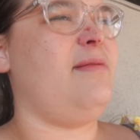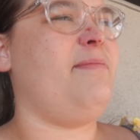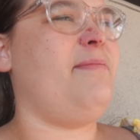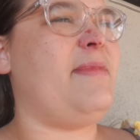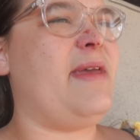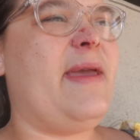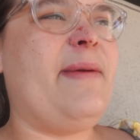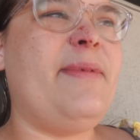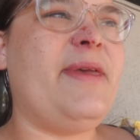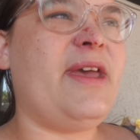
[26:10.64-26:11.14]

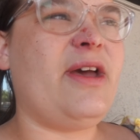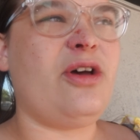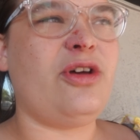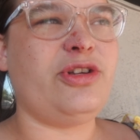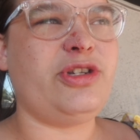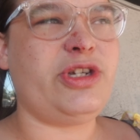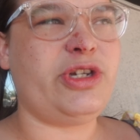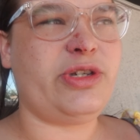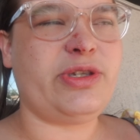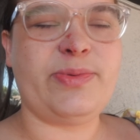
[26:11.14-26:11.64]
Maybe I'll
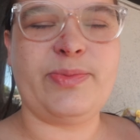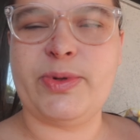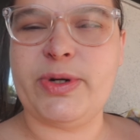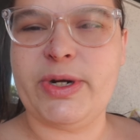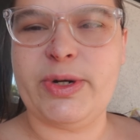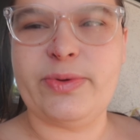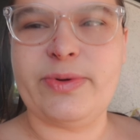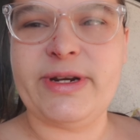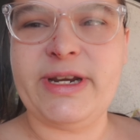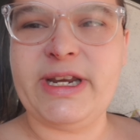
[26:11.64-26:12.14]
do some
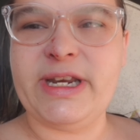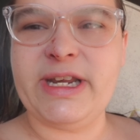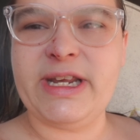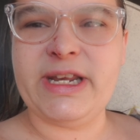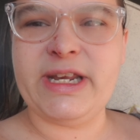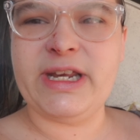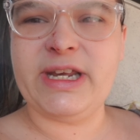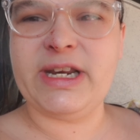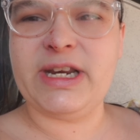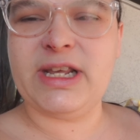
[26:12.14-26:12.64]
more
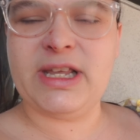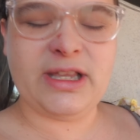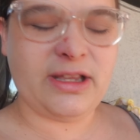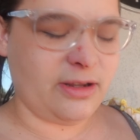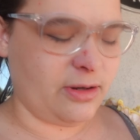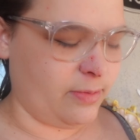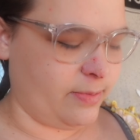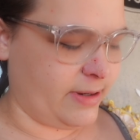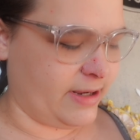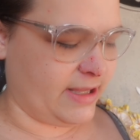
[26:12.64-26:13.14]
reading a
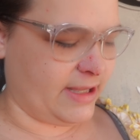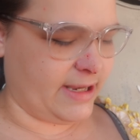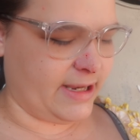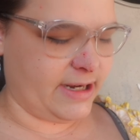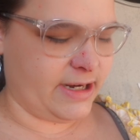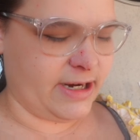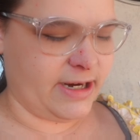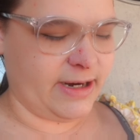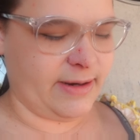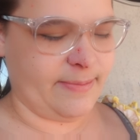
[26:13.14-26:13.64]
little bit
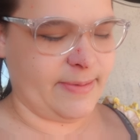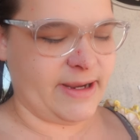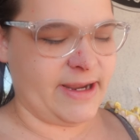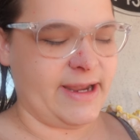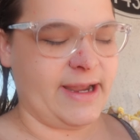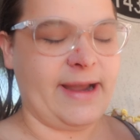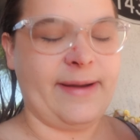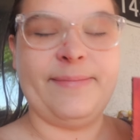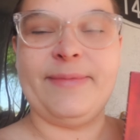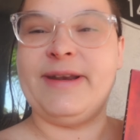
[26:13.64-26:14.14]
later,
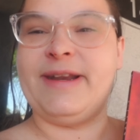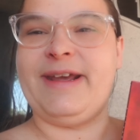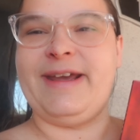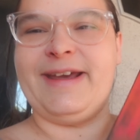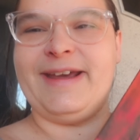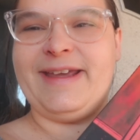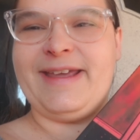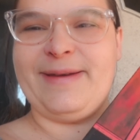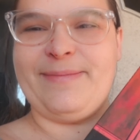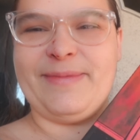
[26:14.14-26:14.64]
but I'm
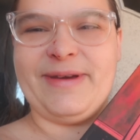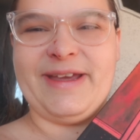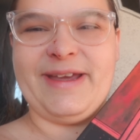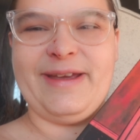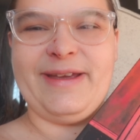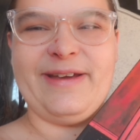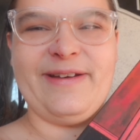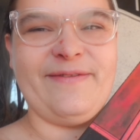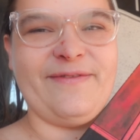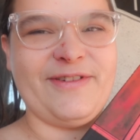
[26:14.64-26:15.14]
gonna get
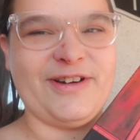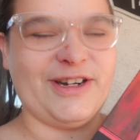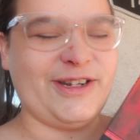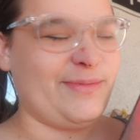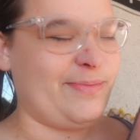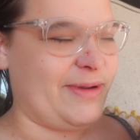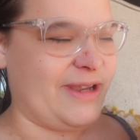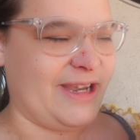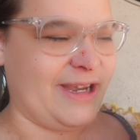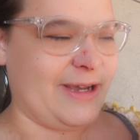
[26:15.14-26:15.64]
my
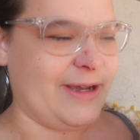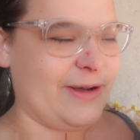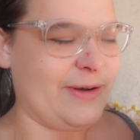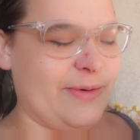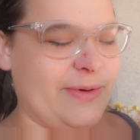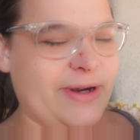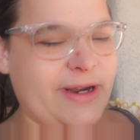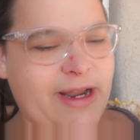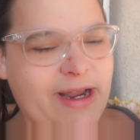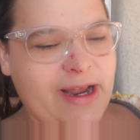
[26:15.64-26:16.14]
first
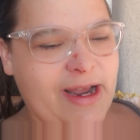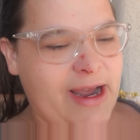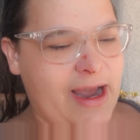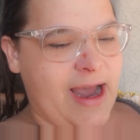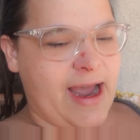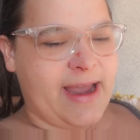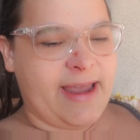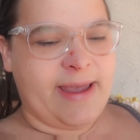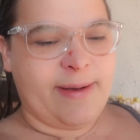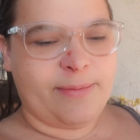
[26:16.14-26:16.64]
bingo.
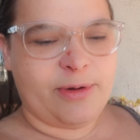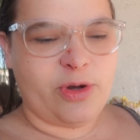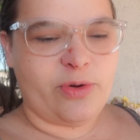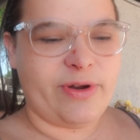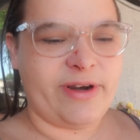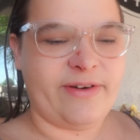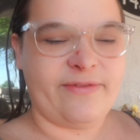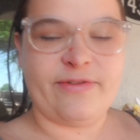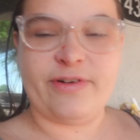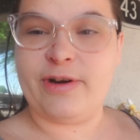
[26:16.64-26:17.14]
I am
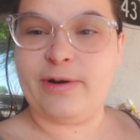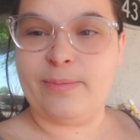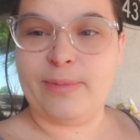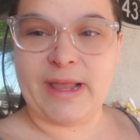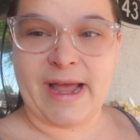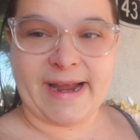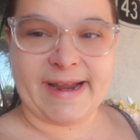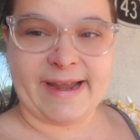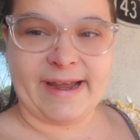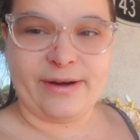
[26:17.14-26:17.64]
going for a
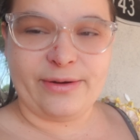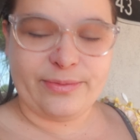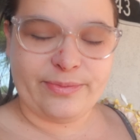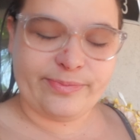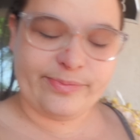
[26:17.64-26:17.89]
blackout,